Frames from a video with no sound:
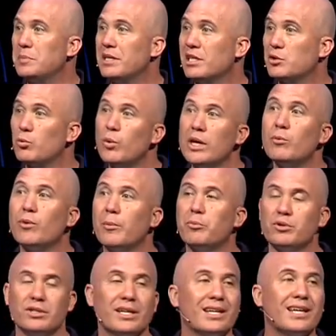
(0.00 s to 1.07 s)
because we
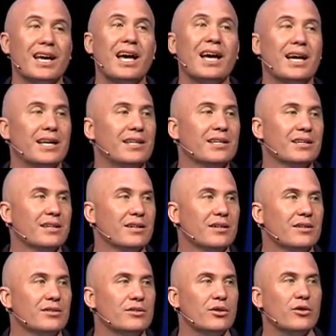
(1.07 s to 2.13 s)
represent God
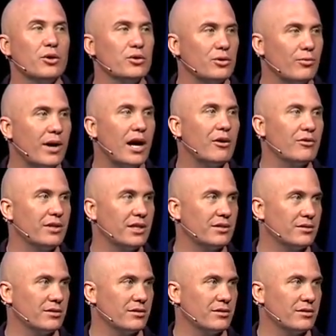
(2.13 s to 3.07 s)
to those around us.